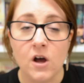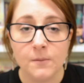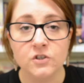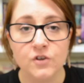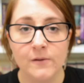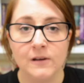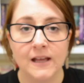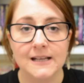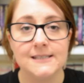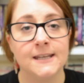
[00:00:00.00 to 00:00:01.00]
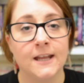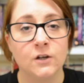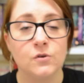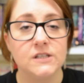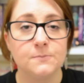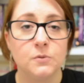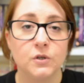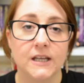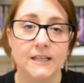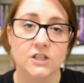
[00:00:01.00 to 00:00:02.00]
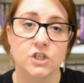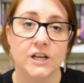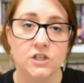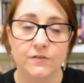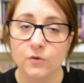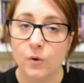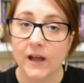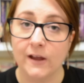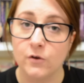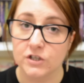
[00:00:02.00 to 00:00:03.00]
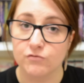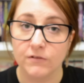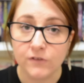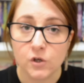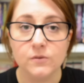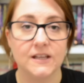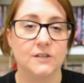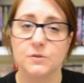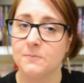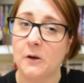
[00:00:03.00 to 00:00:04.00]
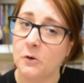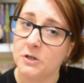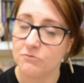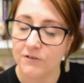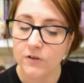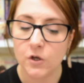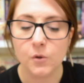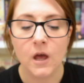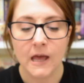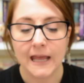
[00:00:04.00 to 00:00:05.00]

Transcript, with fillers: Armentrout. Like I said, I got this book in exchange for an honest review. That was my honest review.